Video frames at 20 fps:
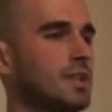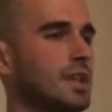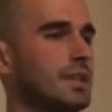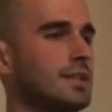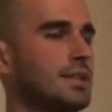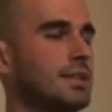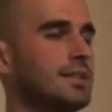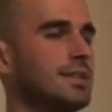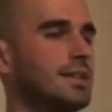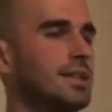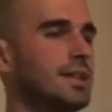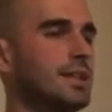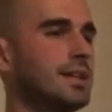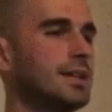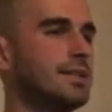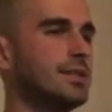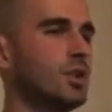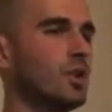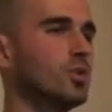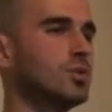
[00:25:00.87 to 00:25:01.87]
and then
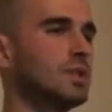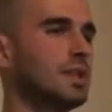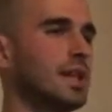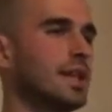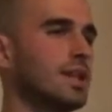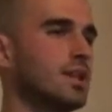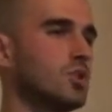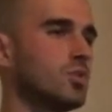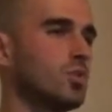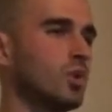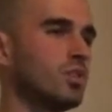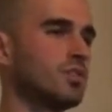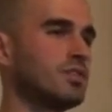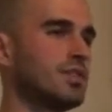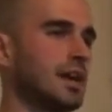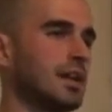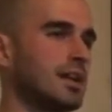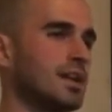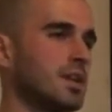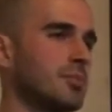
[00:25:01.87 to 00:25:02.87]
the, the old lady who was
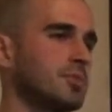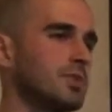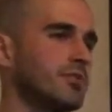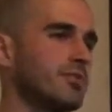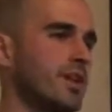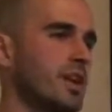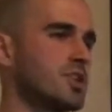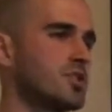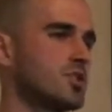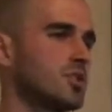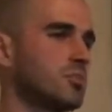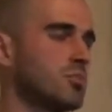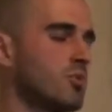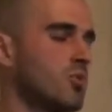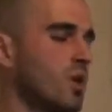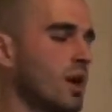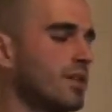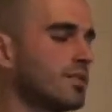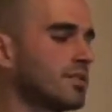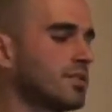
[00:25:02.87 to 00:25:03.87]
selling him the
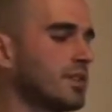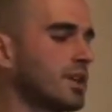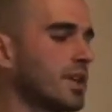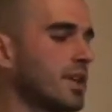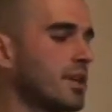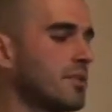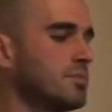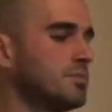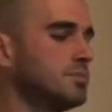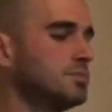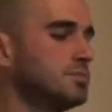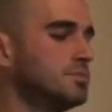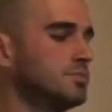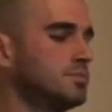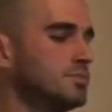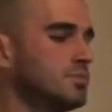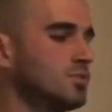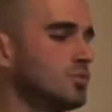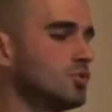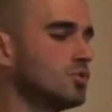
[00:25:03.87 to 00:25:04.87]
vegetable asked
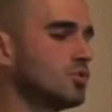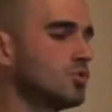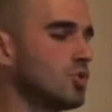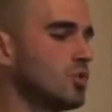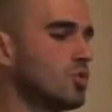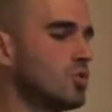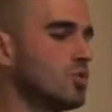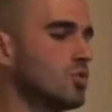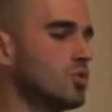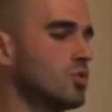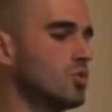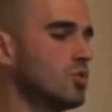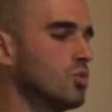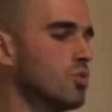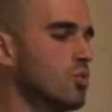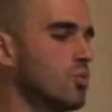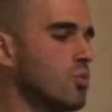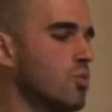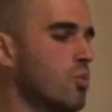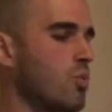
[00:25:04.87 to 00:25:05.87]
him, so
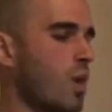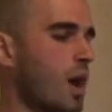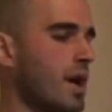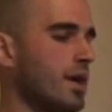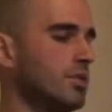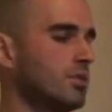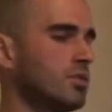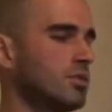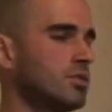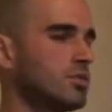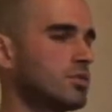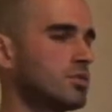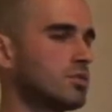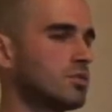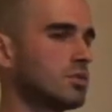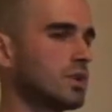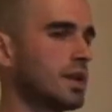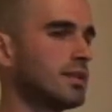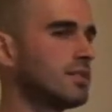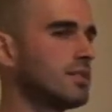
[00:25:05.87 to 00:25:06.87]
why don't
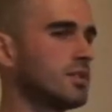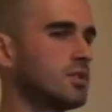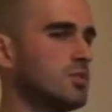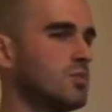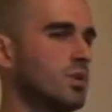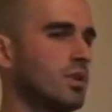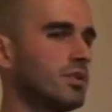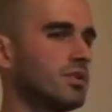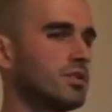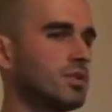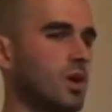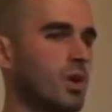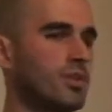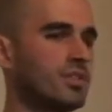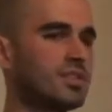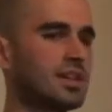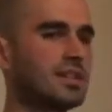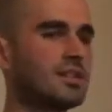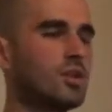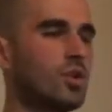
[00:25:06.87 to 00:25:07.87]
you get the new ones? You
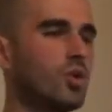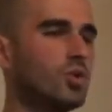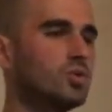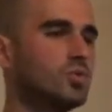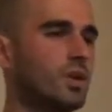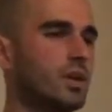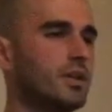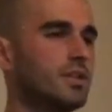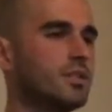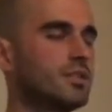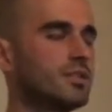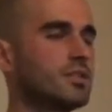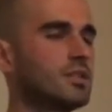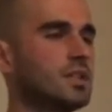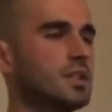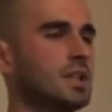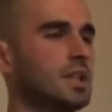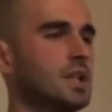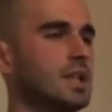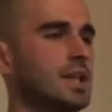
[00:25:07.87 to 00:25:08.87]
always get the old ones.
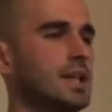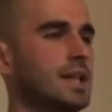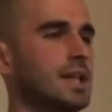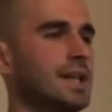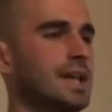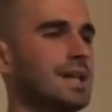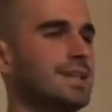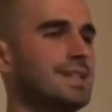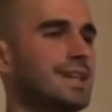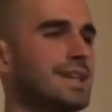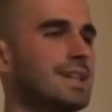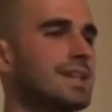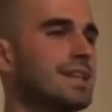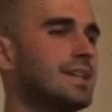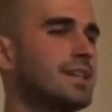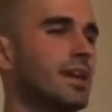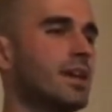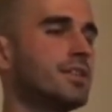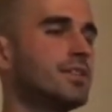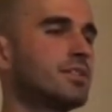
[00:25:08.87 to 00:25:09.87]
And then
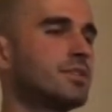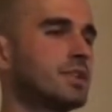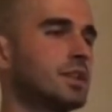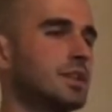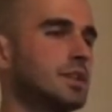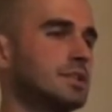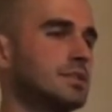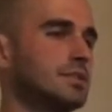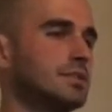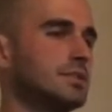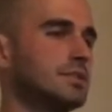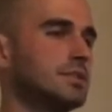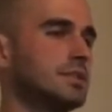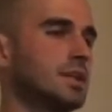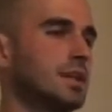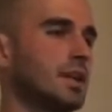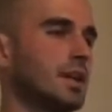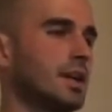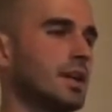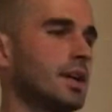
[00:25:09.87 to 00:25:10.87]
he answered,
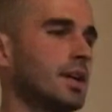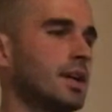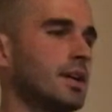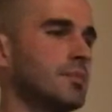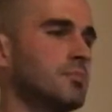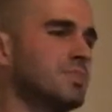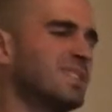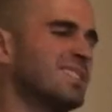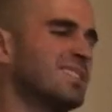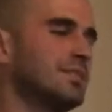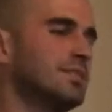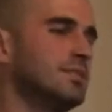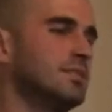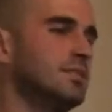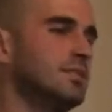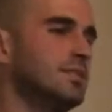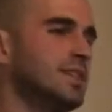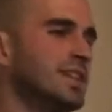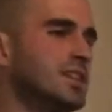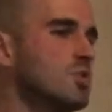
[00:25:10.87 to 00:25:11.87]
uh, but
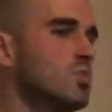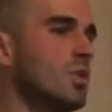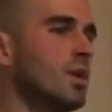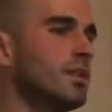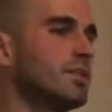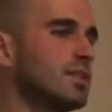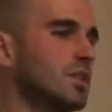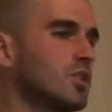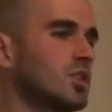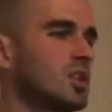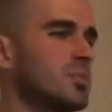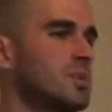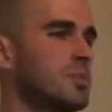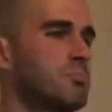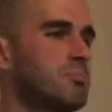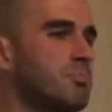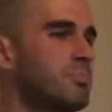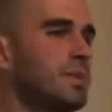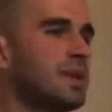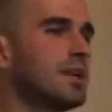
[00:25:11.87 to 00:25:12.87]
the new ones are going to
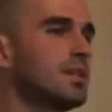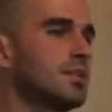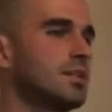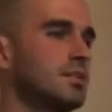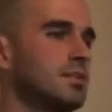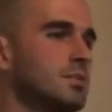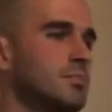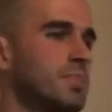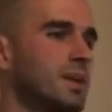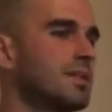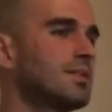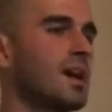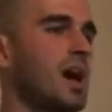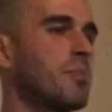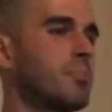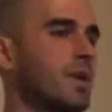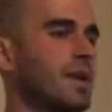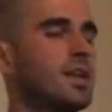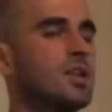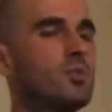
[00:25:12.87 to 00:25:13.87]
be pick, picked
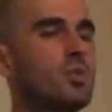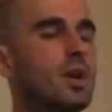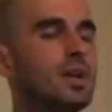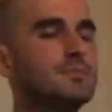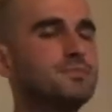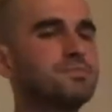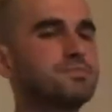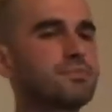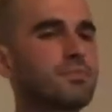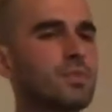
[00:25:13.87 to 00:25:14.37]
up anyway.